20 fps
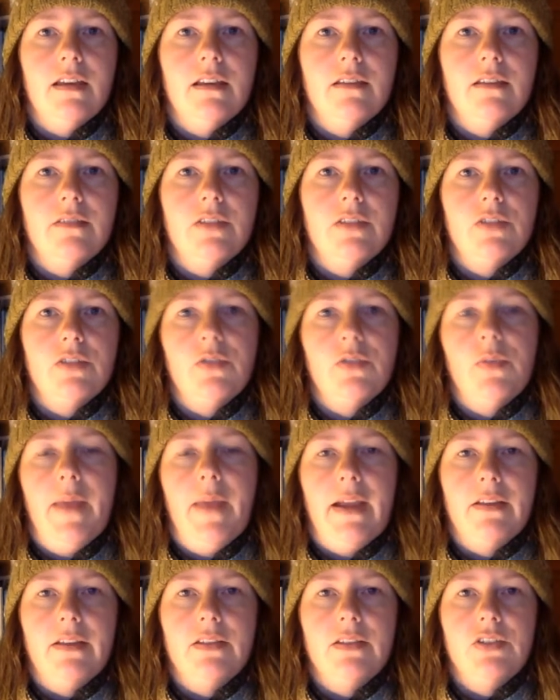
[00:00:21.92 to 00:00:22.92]
just scroll
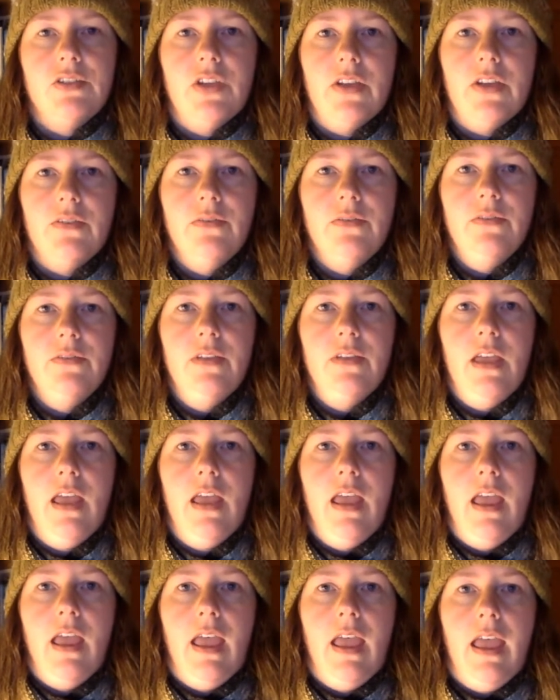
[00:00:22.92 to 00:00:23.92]
back in the channel.
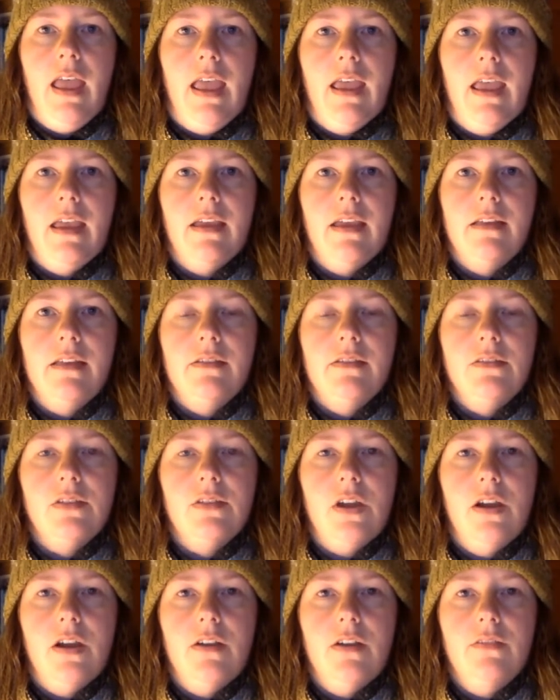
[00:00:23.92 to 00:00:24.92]
And
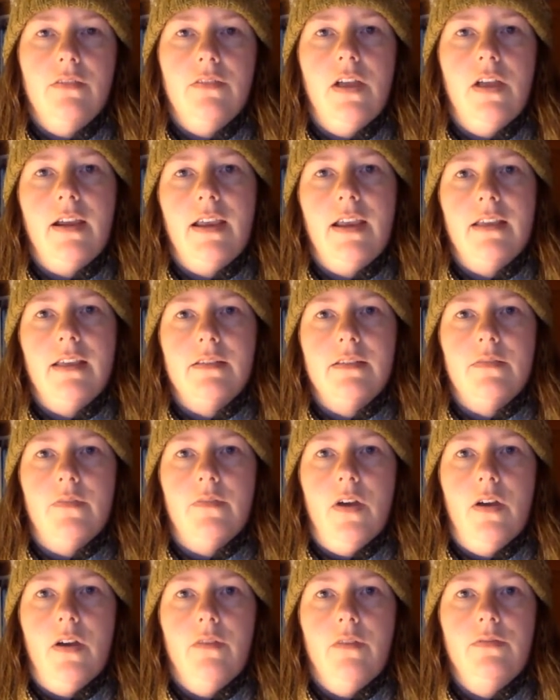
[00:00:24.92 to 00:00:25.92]
our flock has
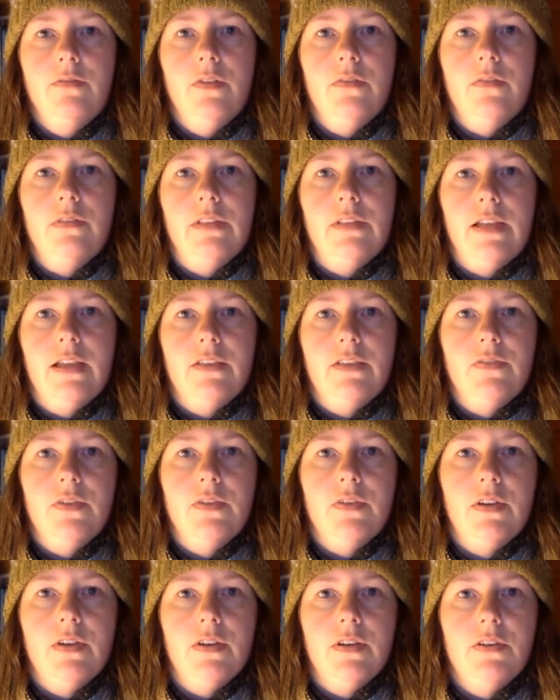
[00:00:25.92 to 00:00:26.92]
evolved over the last few
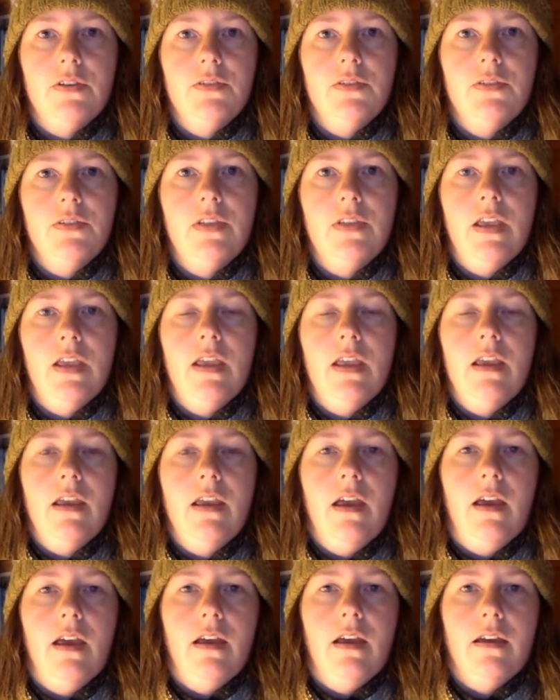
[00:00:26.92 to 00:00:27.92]
years
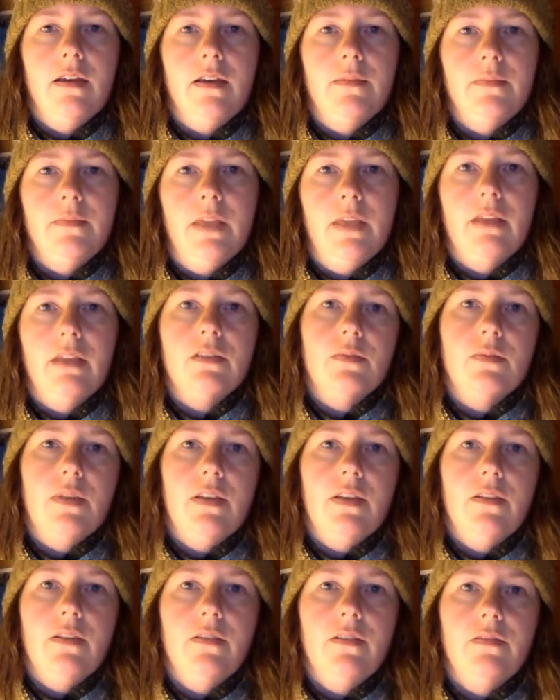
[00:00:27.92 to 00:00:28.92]
as
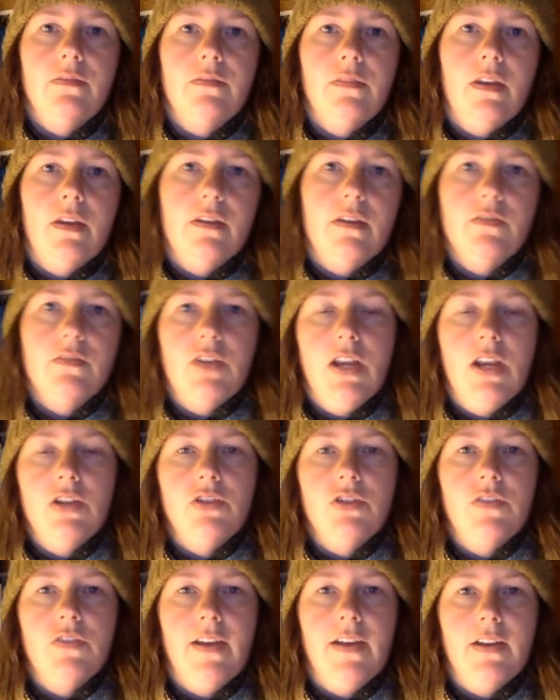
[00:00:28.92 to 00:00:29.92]
we've kind of changed
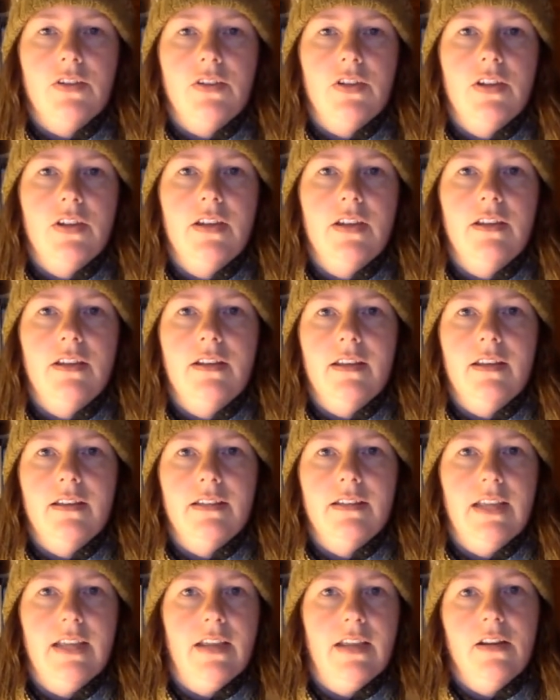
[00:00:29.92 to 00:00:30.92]
direction and
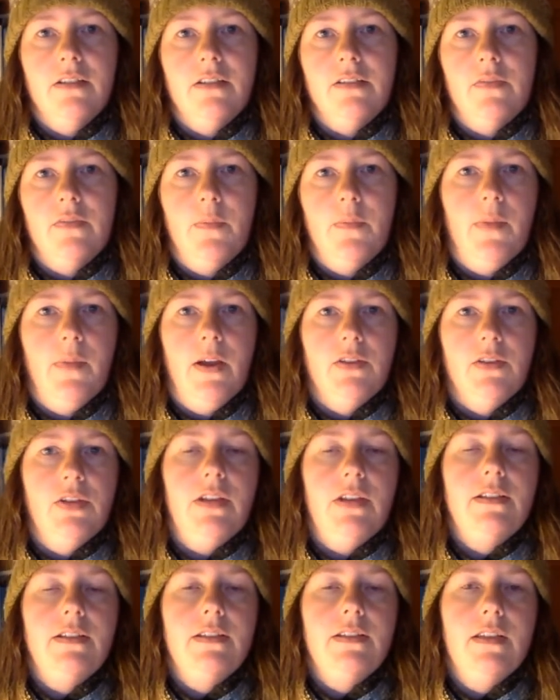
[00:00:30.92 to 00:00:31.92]
taken on different
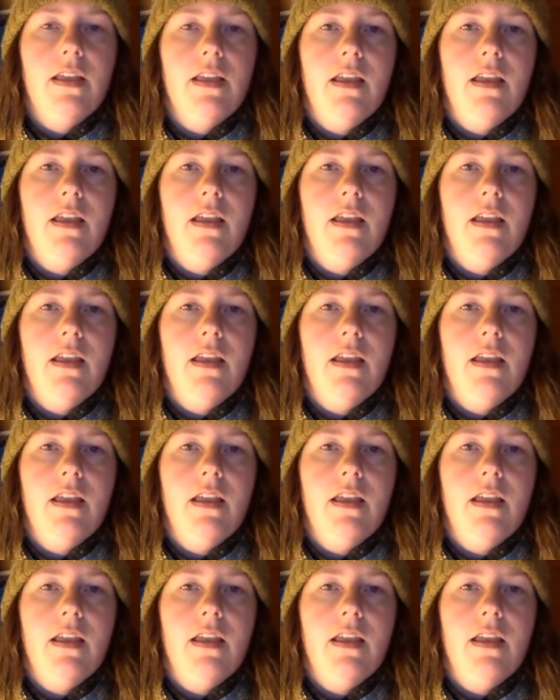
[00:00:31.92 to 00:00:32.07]
projects.